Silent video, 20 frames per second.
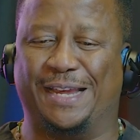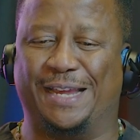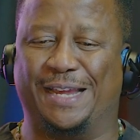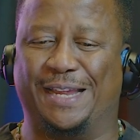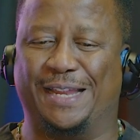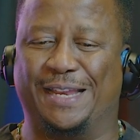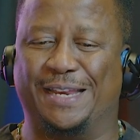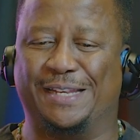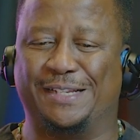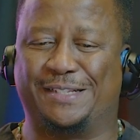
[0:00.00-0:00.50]

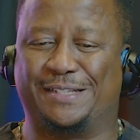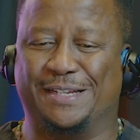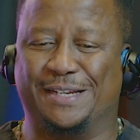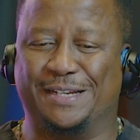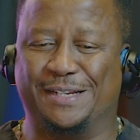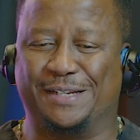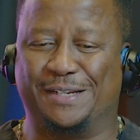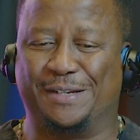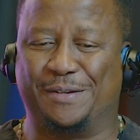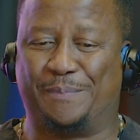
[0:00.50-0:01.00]

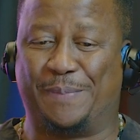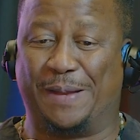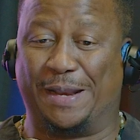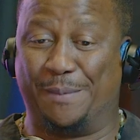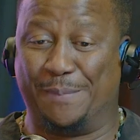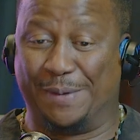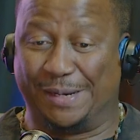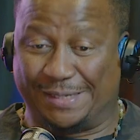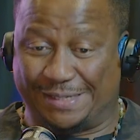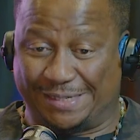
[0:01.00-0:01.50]
Listen,
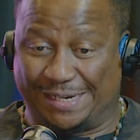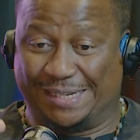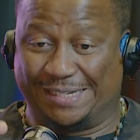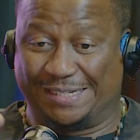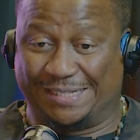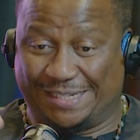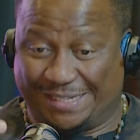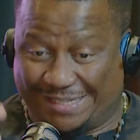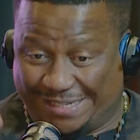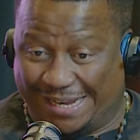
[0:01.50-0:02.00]
Parliament
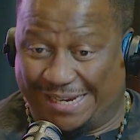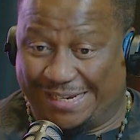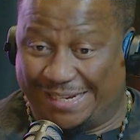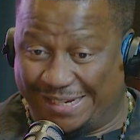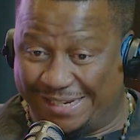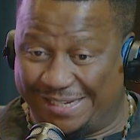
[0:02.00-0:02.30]
has decided.